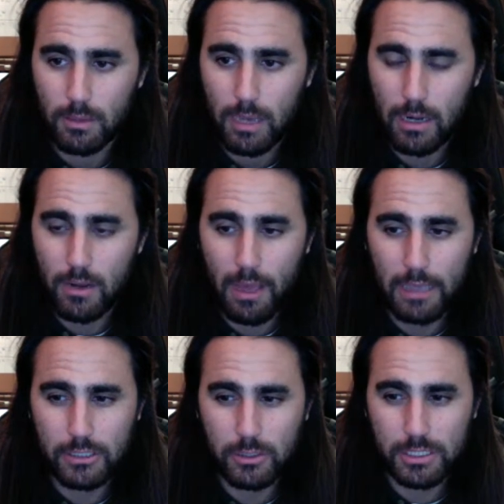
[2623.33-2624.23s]
I don't know.
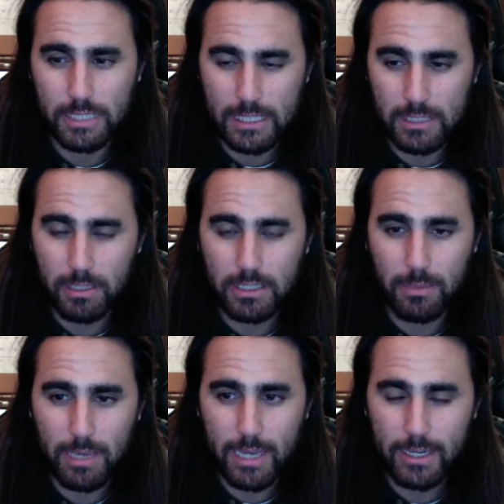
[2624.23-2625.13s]
It's so sense me, to
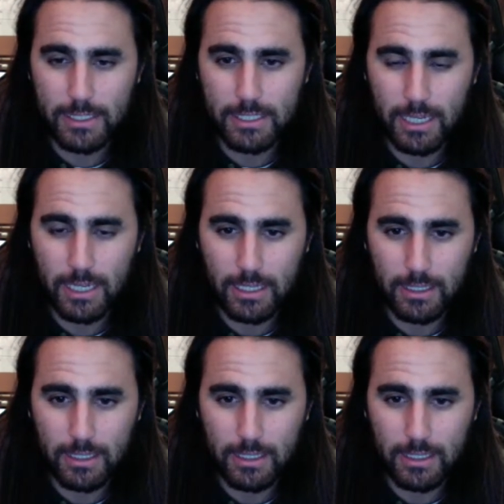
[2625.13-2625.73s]
be honest. Like,